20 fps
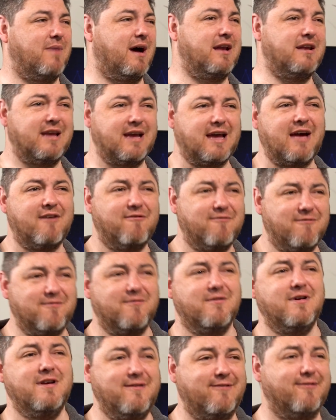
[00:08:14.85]
and you get
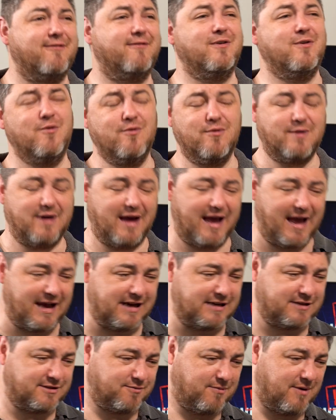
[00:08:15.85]
free food
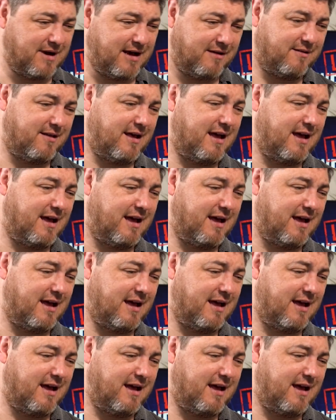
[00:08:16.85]
as well.